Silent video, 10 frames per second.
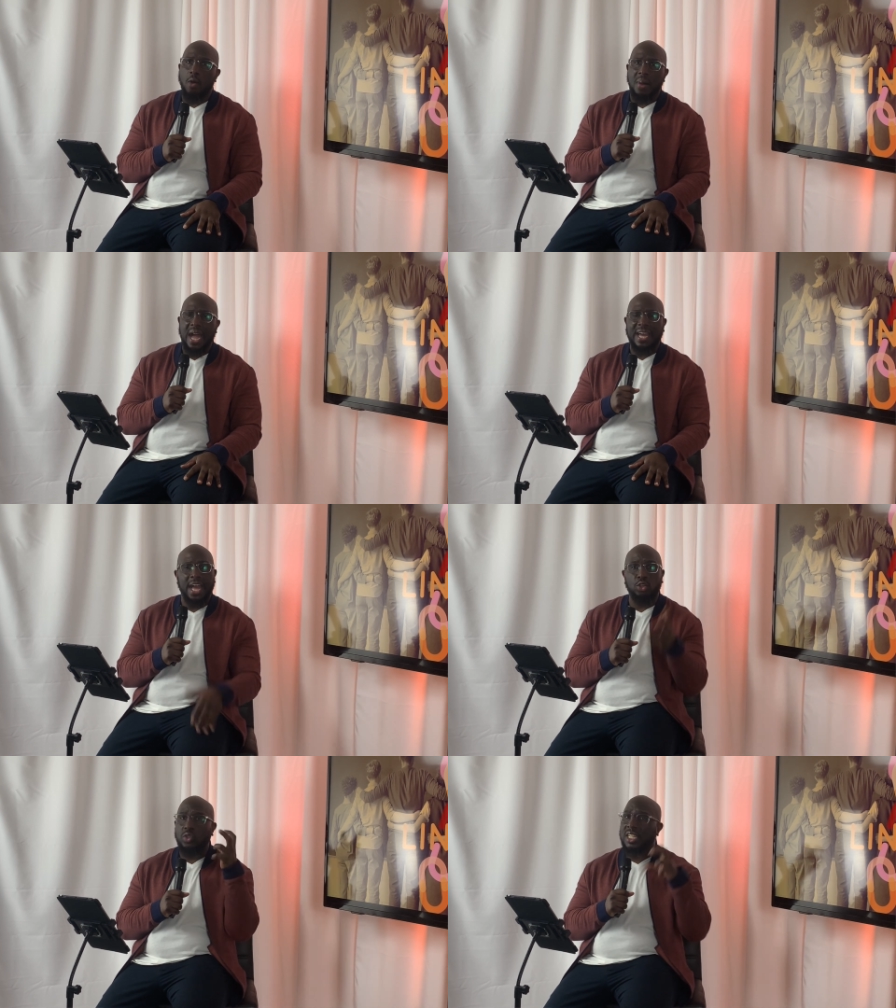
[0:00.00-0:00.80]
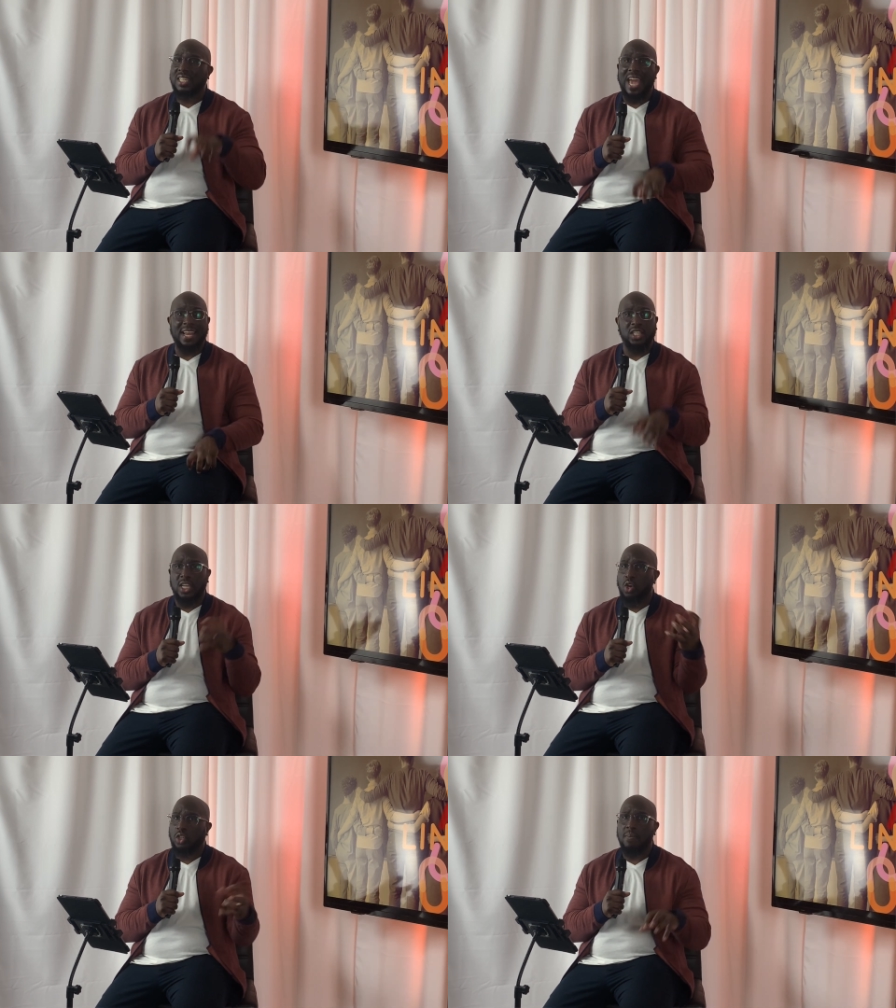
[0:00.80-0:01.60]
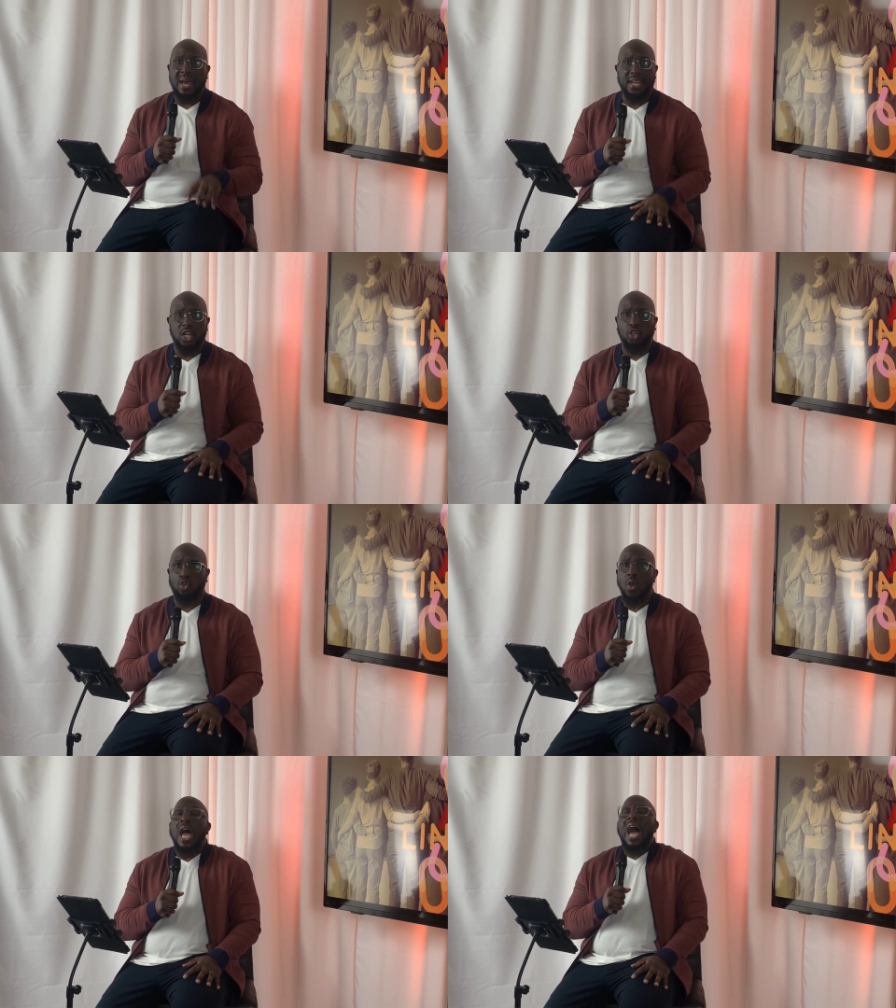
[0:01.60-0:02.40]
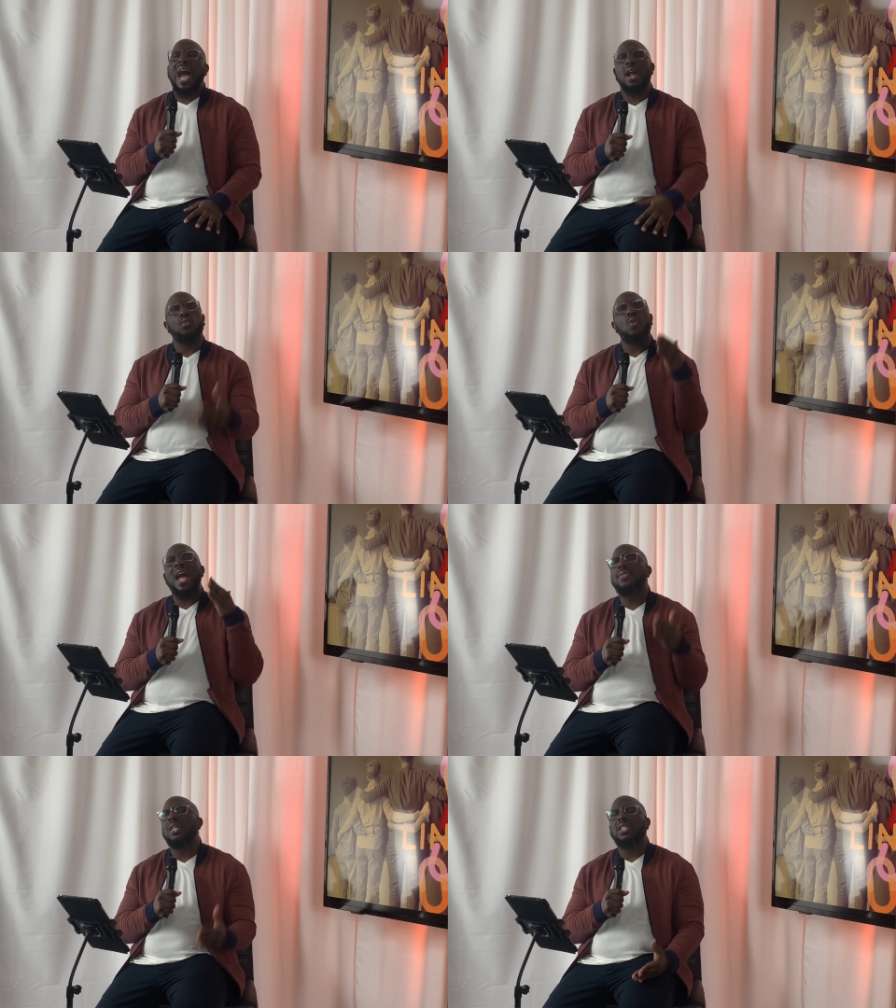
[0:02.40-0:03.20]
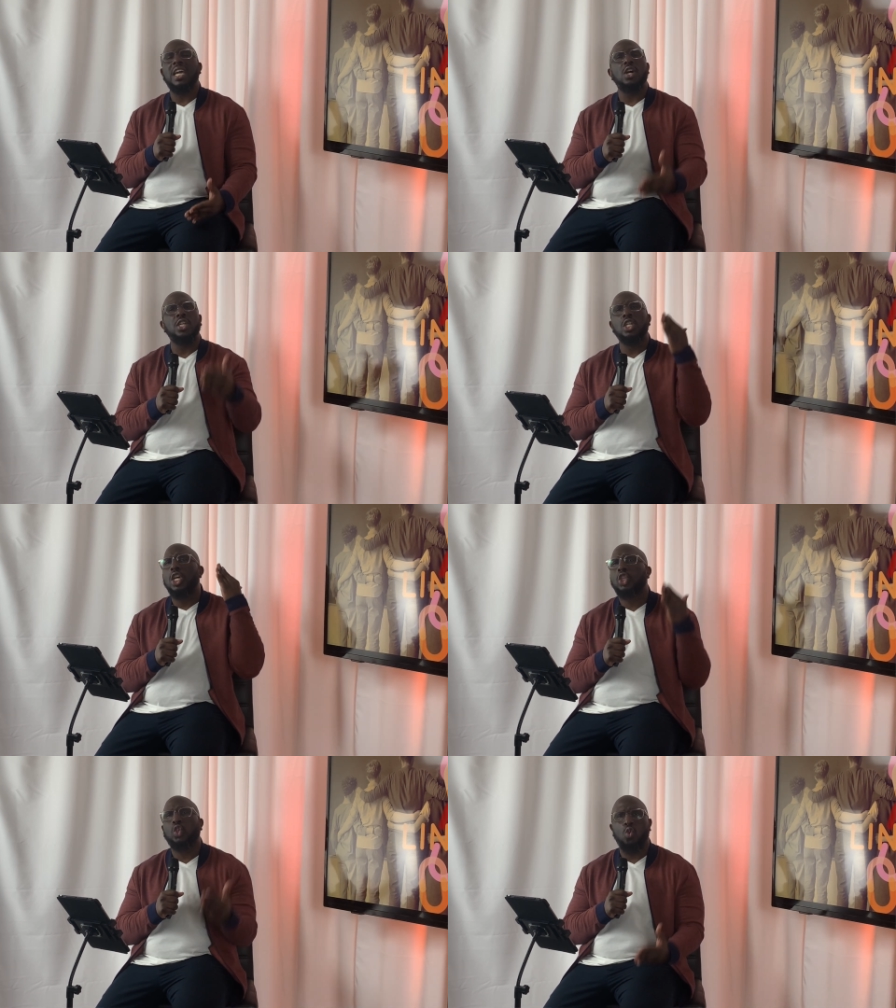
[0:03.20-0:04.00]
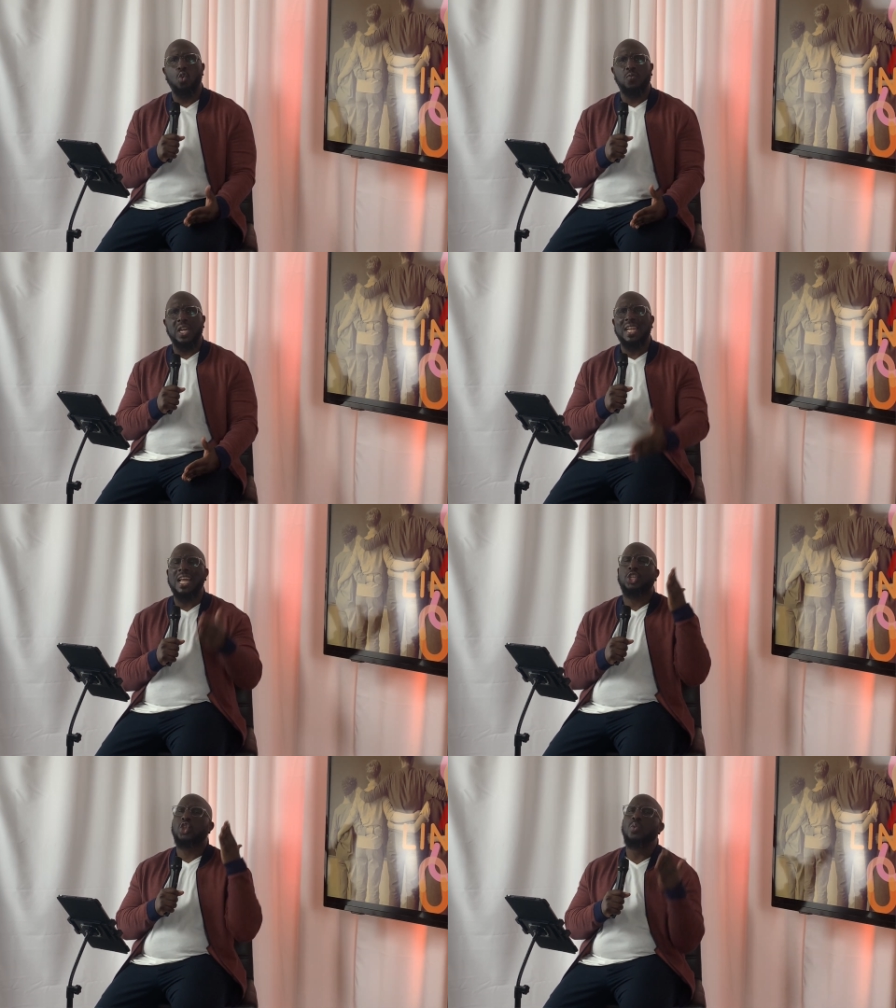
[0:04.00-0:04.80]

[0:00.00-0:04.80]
my God, you just got to tell somebody the truth. I'd rather tell you the truth than let you